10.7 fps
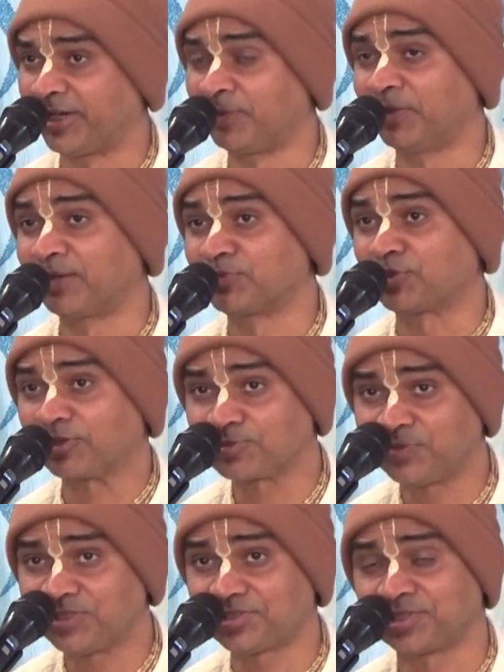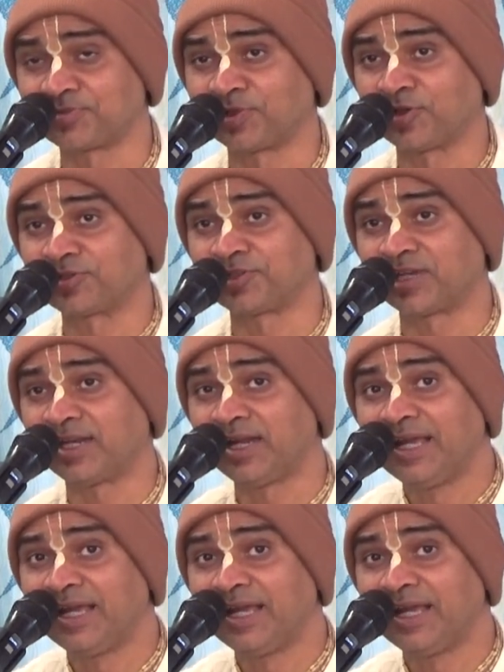it becomes auspicious because it will